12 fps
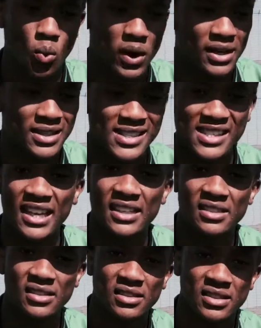When a
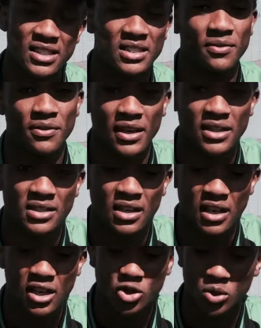Saint Testifies.
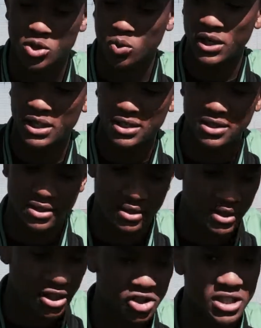So it's When a
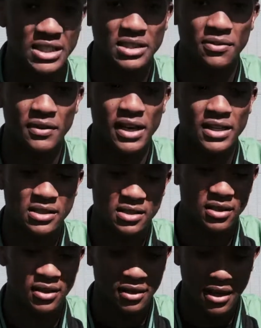Sinner Testifies,
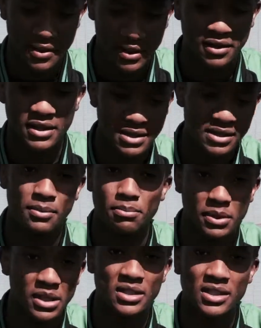and then there's the
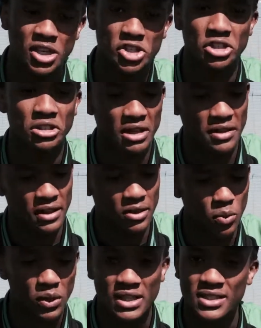mid section, and then
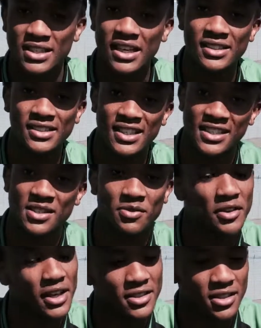When a Saint
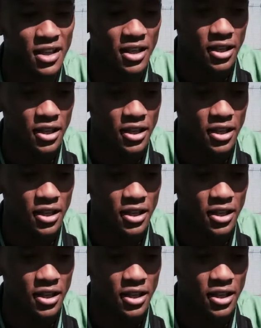Testifies.